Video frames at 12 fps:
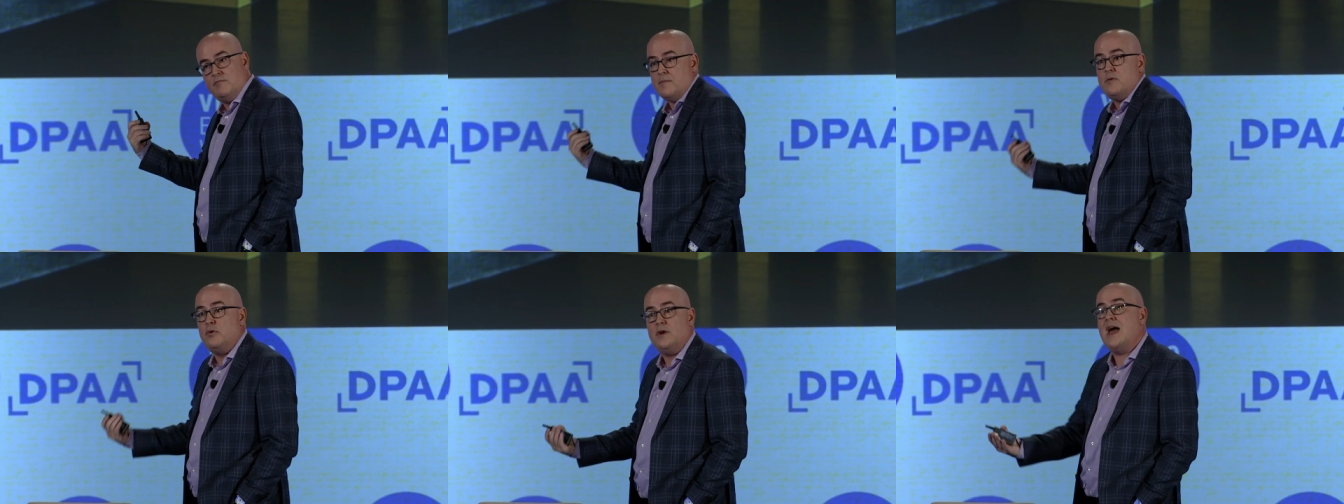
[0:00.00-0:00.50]

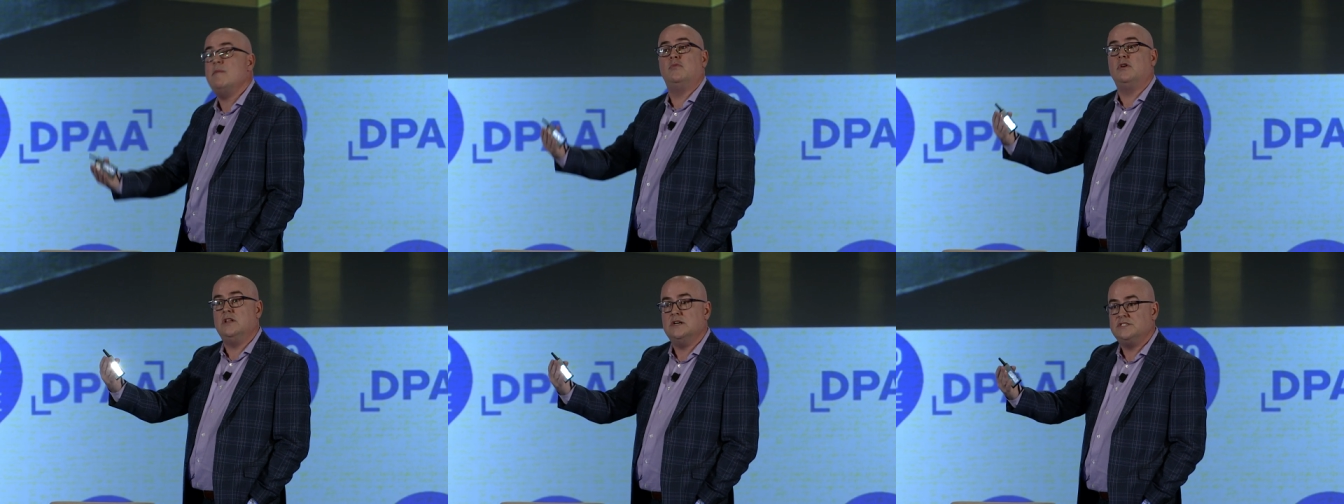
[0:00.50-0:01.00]
maybe put amber
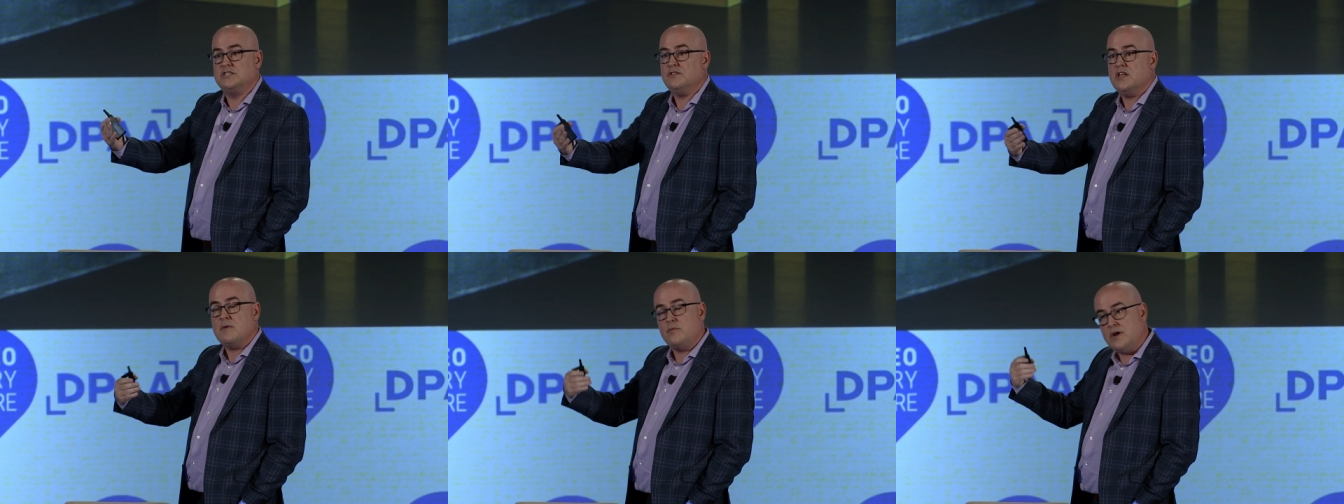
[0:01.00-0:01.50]
alerts on
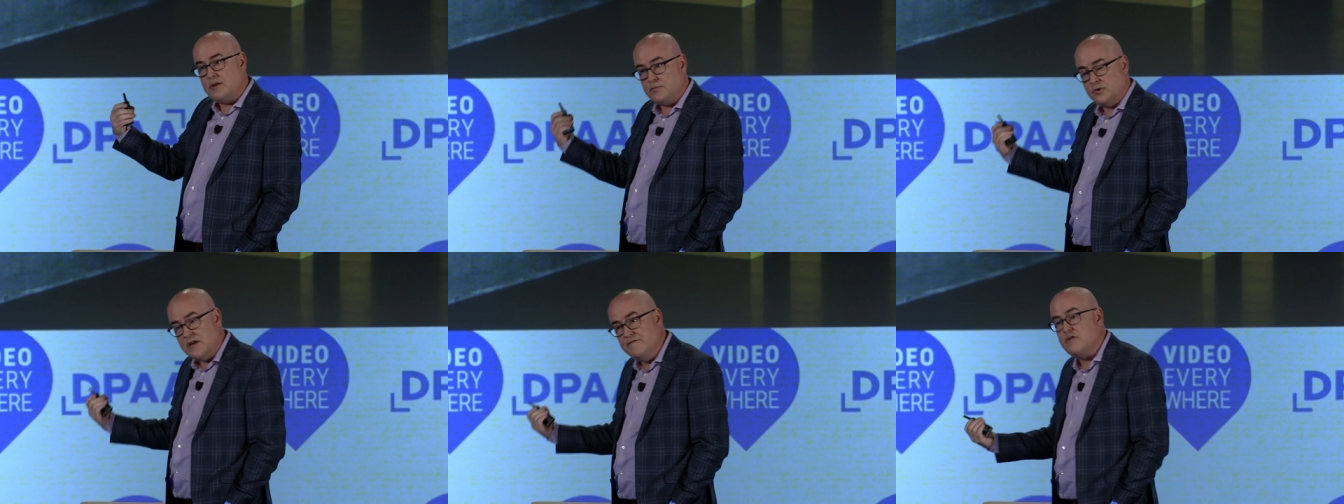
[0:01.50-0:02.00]
there, maybe we had to
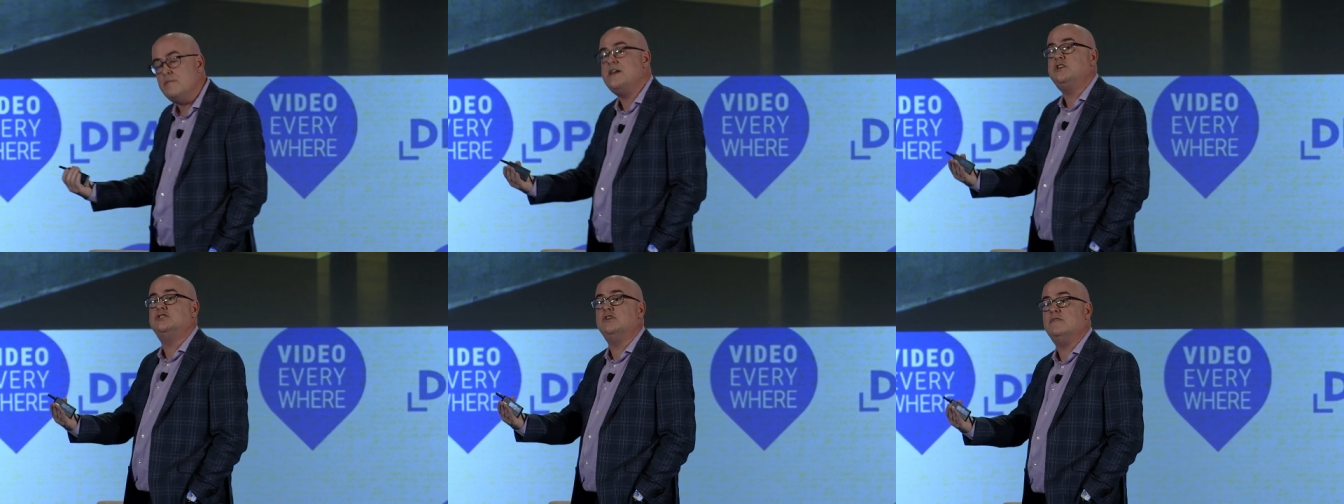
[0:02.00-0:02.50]
put
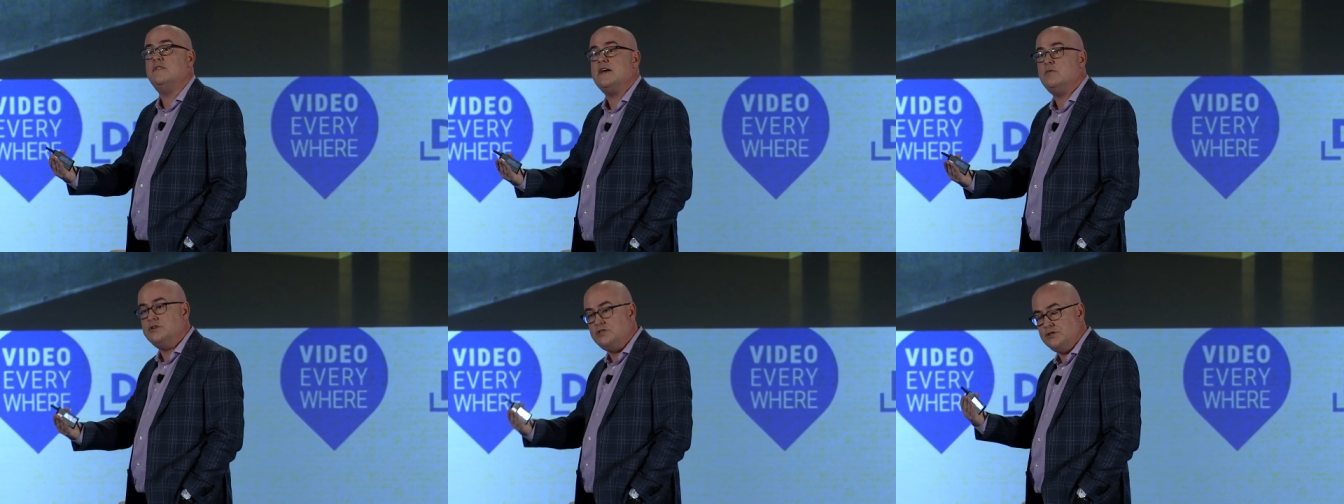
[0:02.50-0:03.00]
information on there
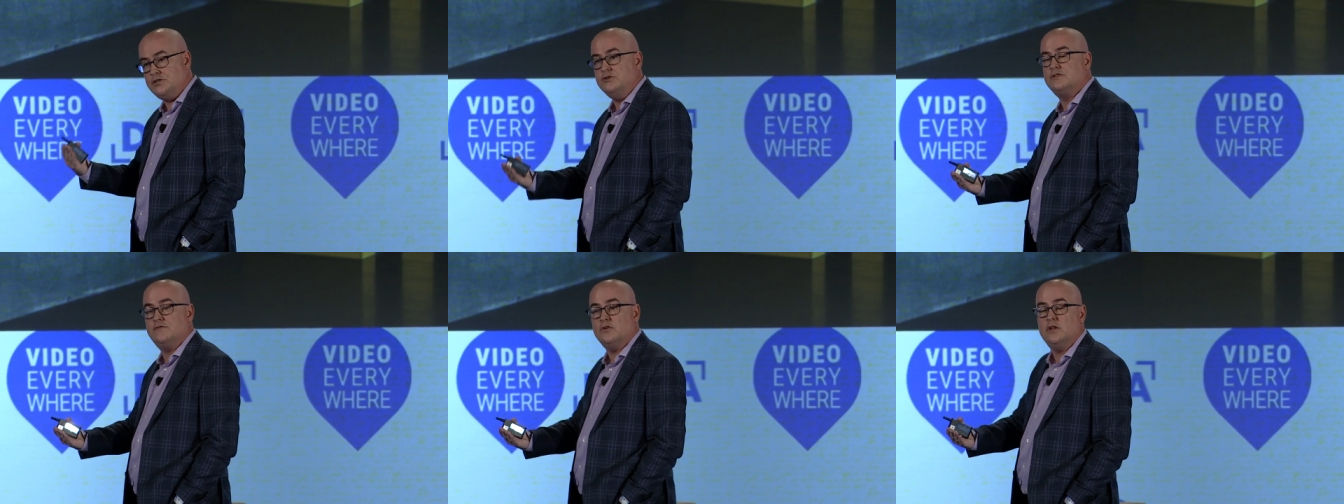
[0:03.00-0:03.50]
which is
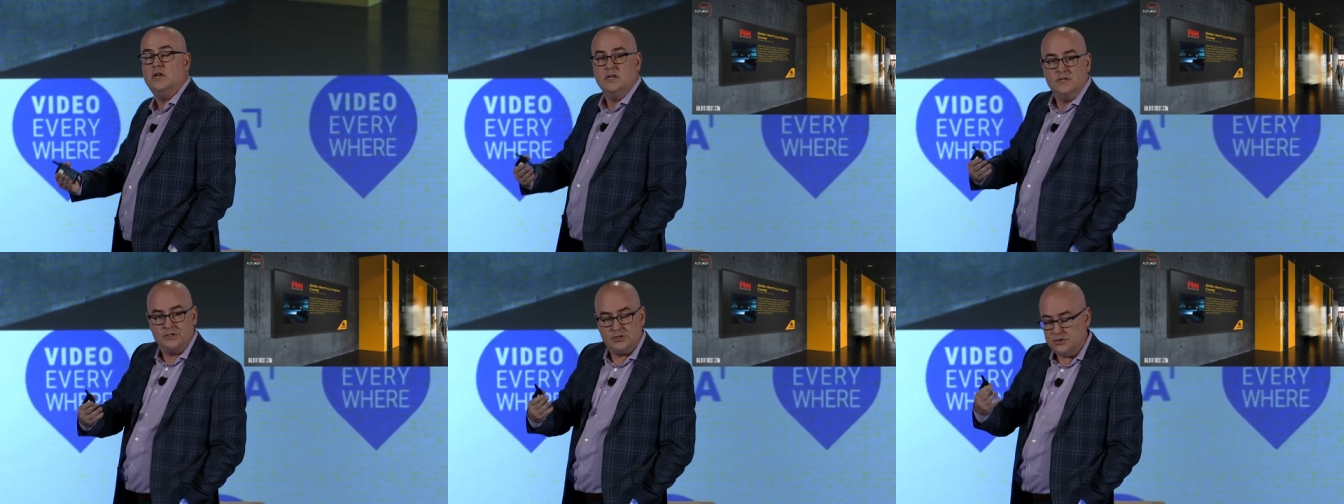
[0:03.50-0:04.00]
useful
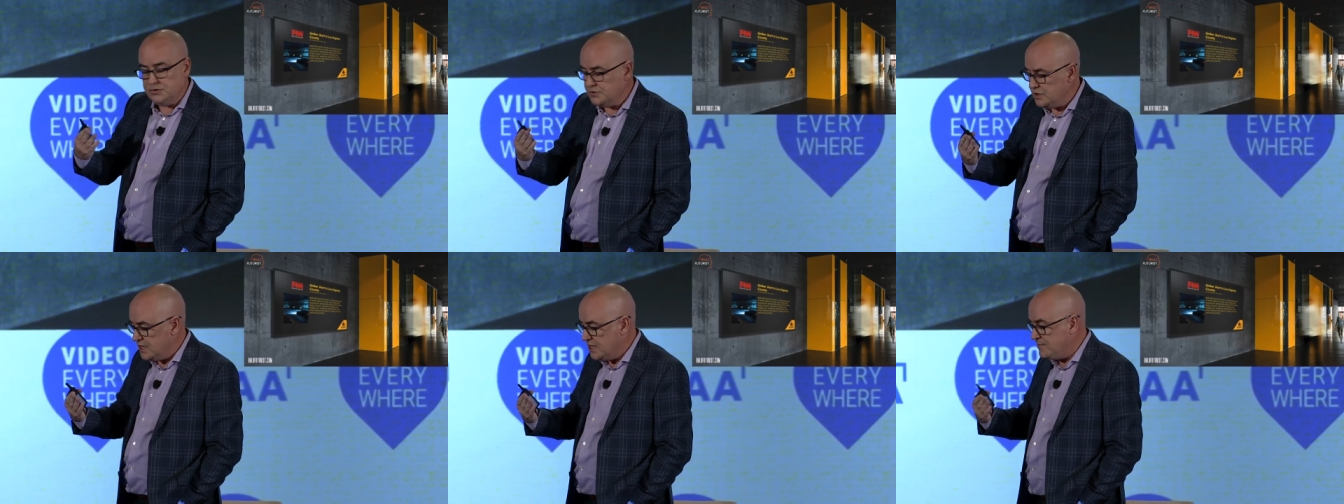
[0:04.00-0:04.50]

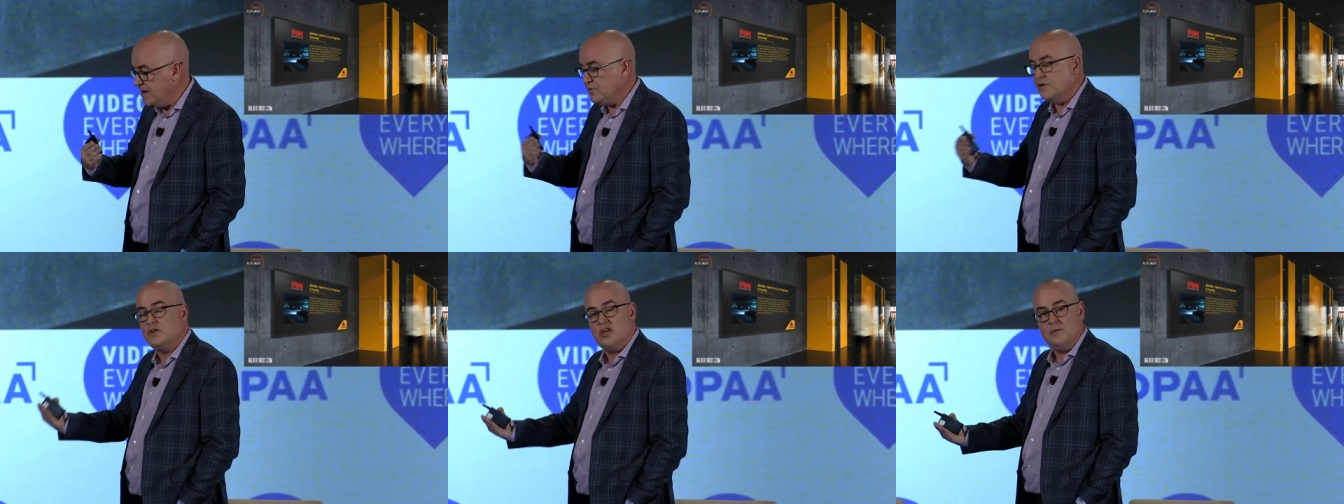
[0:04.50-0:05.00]
to uh, people
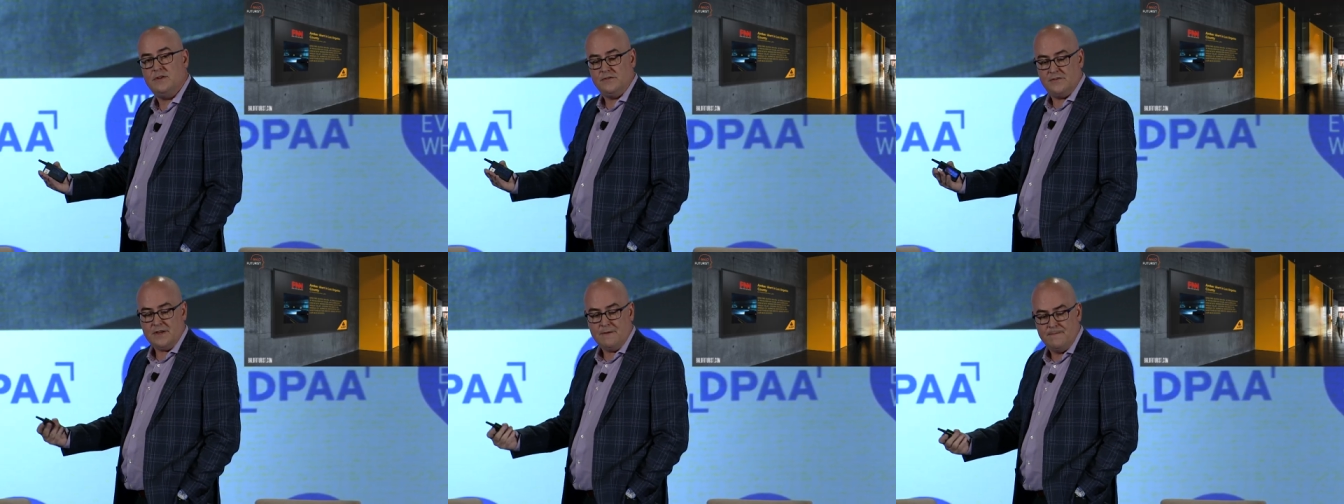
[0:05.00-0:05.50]
in the
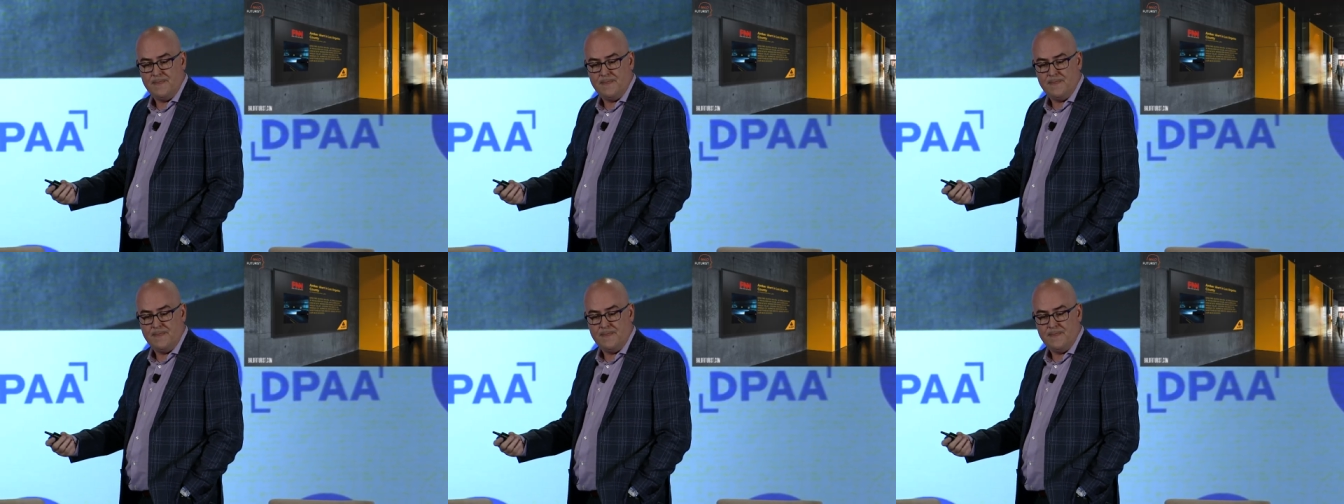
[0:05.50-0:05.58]
community.